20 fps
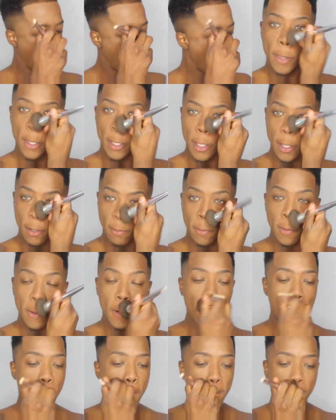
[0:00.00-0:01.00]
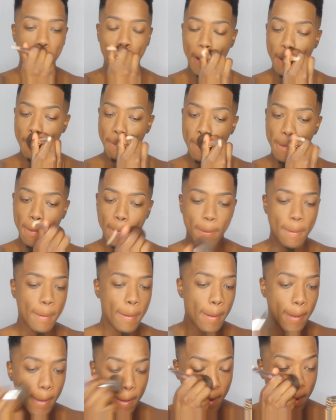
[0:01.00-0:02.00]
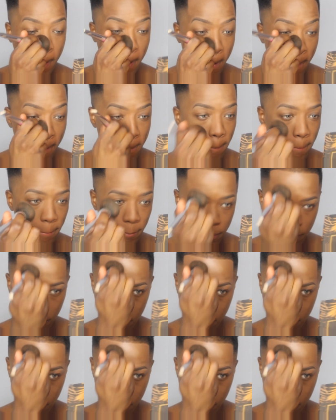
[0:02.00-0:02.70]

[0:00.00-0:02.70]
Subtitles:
Then I will go over everything,